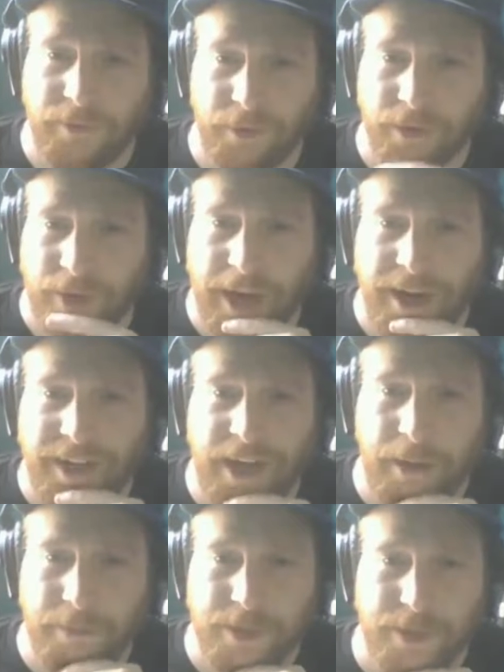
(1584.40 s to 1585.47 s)
for any
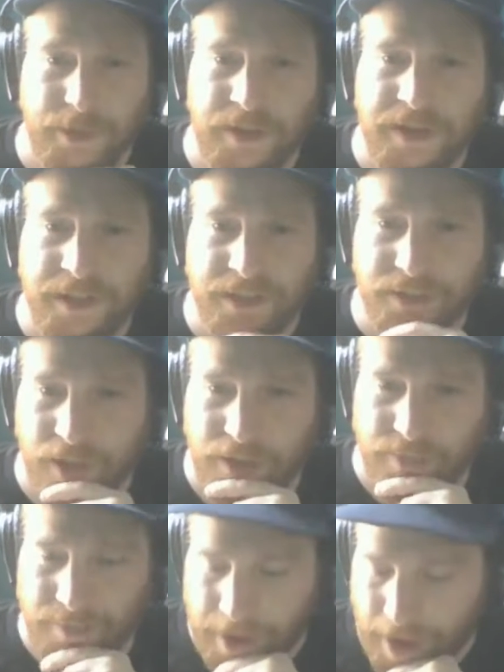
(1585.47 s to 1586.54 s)
opportunity to
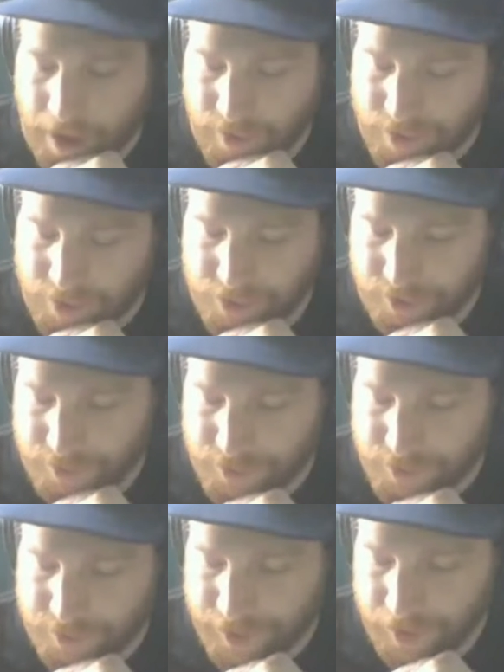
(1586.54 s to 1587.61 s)
talk about how good she was
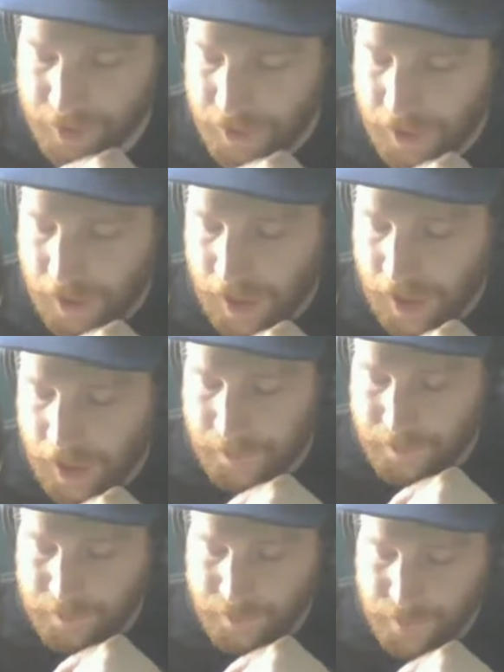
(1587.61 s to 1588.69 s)
doing.
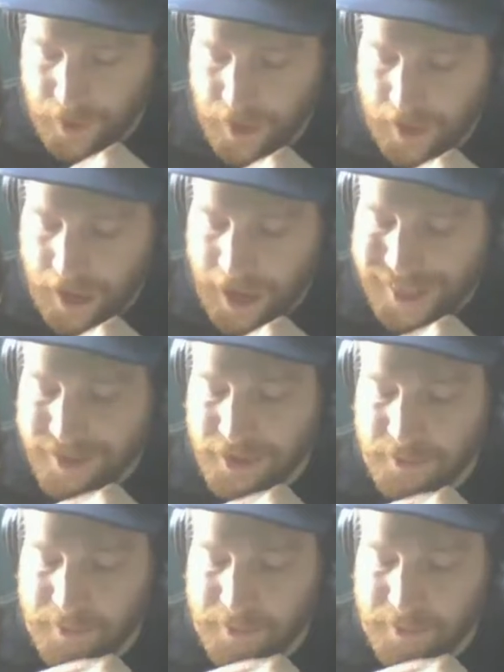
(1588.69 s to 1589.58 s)
I think the